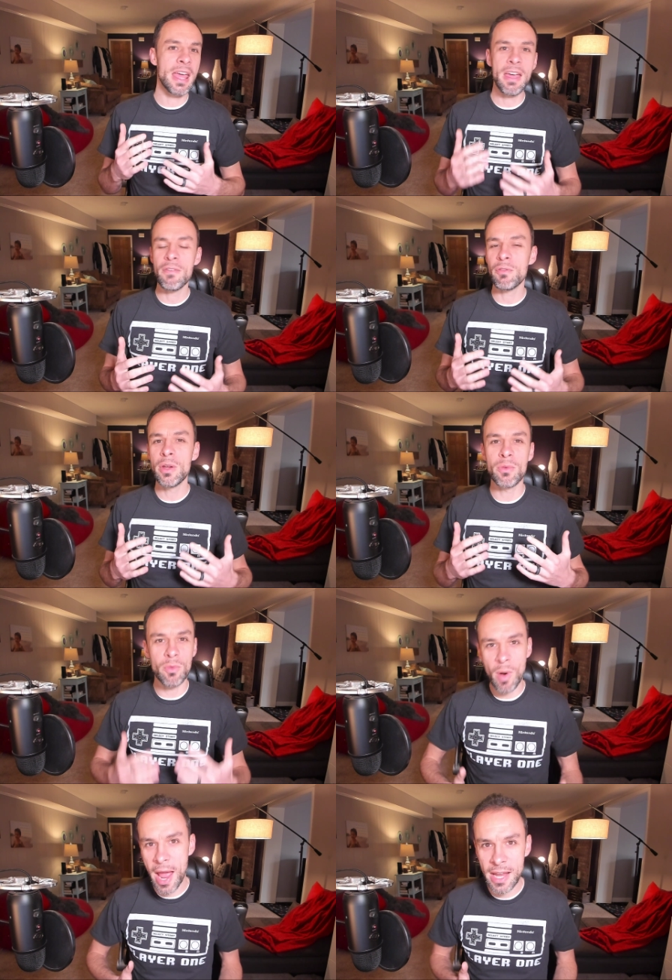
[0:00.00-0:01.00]
every
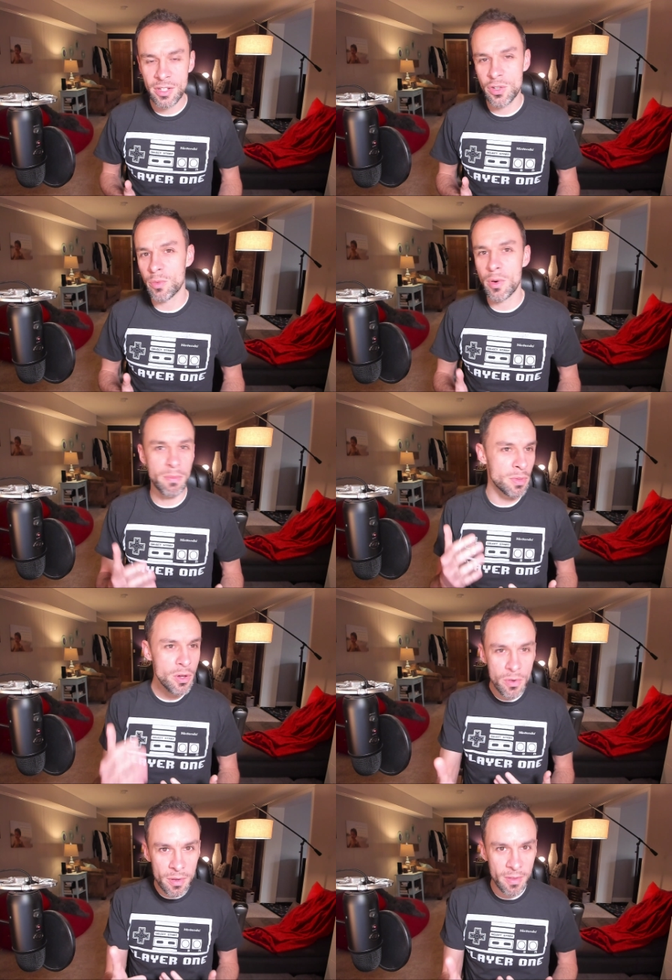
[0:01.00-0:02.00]
right to
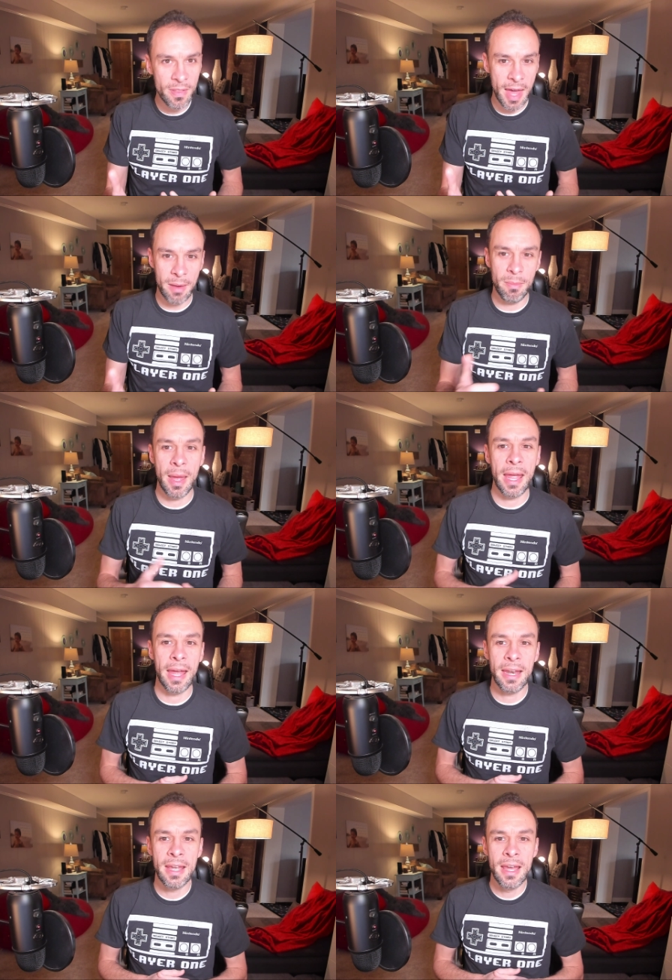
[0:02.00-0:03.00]
rebuke that
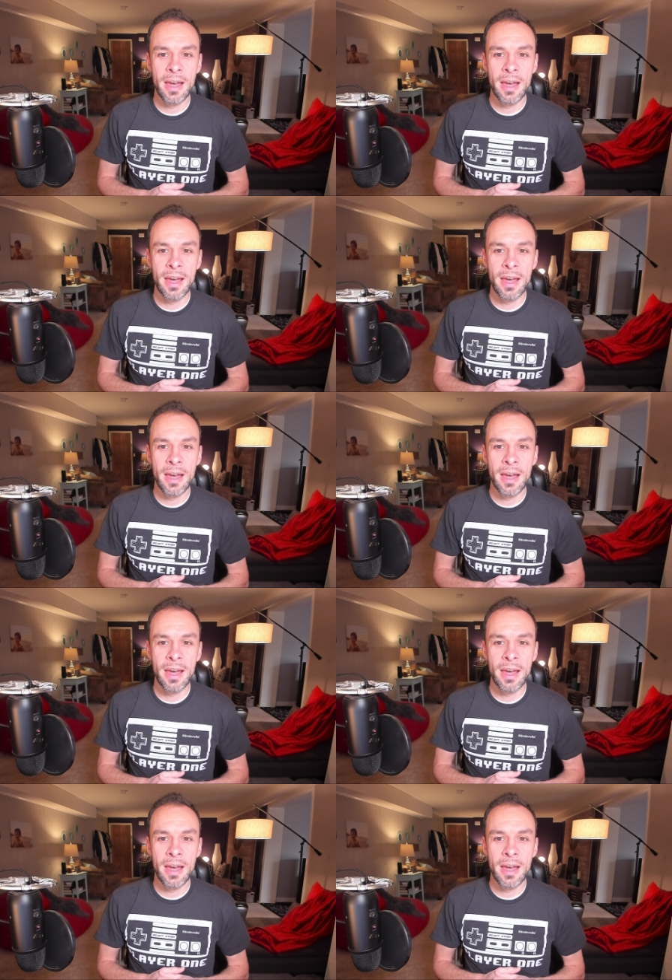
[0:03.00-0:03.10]
man